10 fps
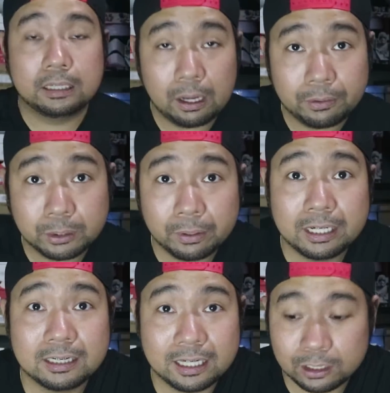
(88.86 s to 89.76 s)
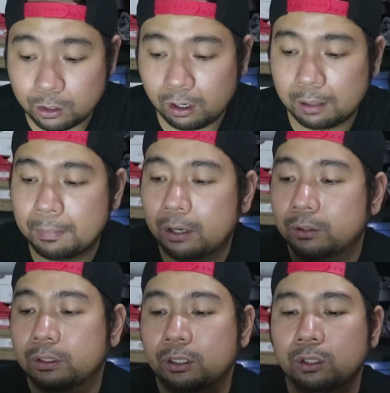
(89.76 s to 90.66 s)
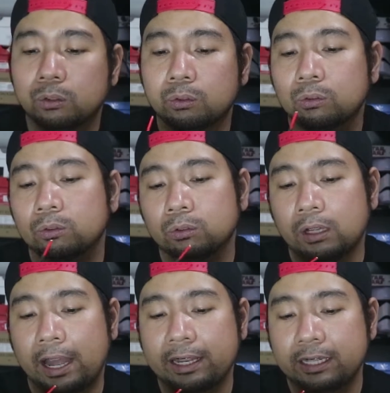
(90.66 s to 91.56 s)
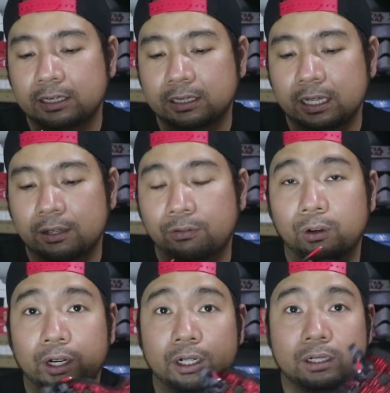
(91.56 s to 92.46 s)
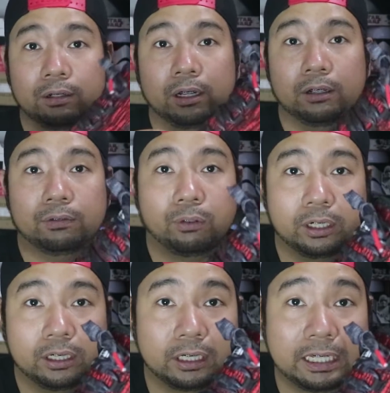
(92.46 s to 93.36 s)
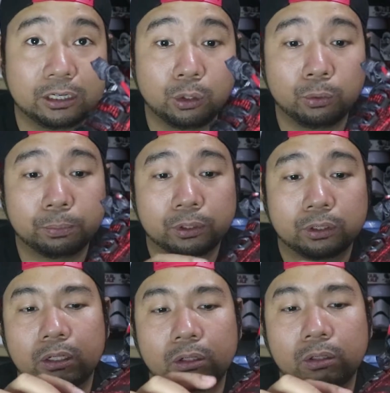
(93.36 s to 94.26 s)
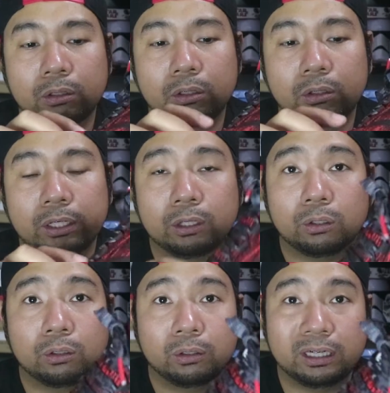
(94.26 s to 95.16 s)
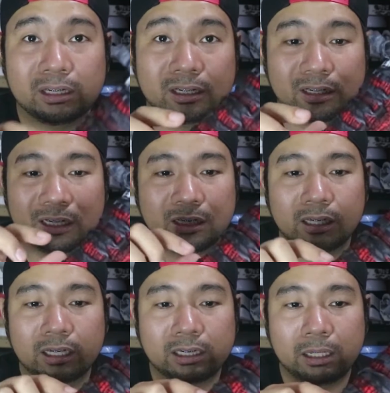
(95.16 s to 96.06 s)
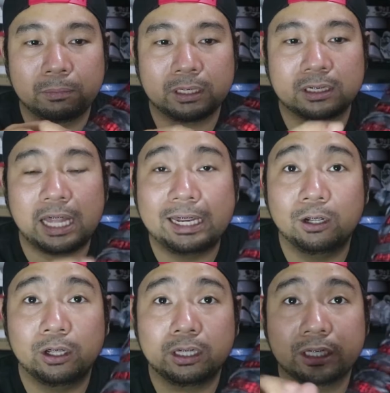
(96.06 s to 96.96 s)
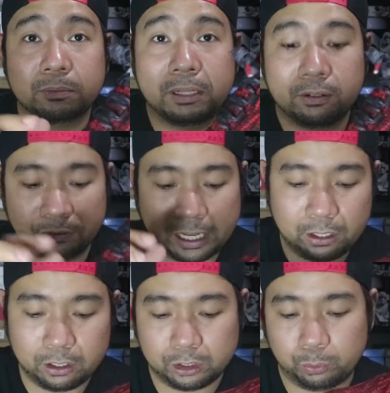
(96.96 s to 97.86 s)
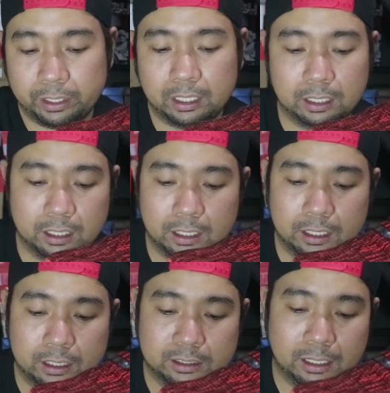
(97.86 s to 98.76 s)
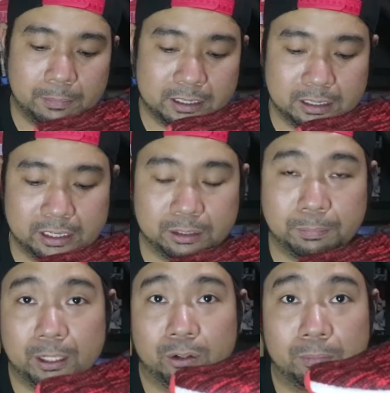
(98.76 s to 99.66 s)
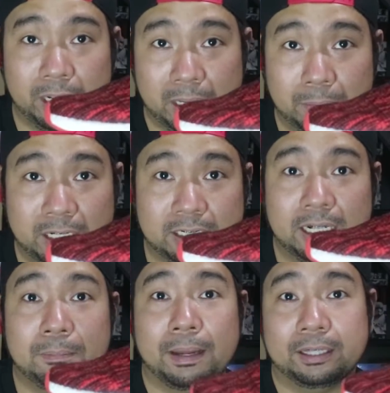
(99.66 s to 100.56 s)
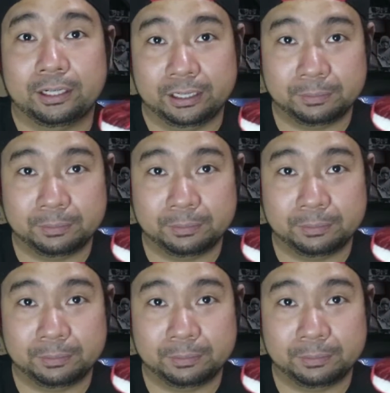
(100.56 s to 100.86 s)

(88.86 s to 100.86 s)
Now, as well as let's talk about yung eyelets niya for the lace loops. Although ito, it's still the same, it's nylon, it's made of nylon as well. Same as this, pero magkaiba lang sila ng pattern.